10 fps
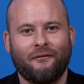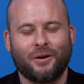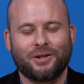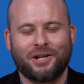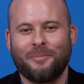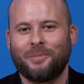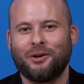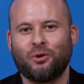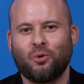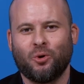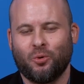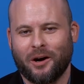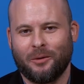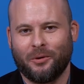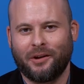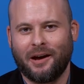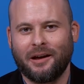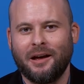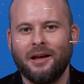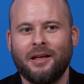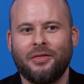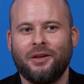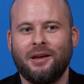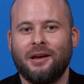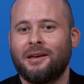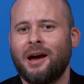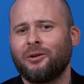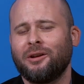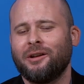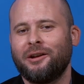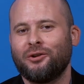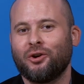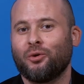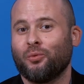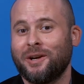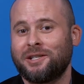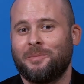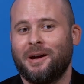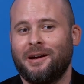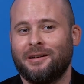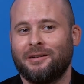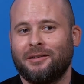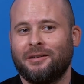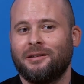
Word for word: First up in cool wearable tech, the calculator wristband.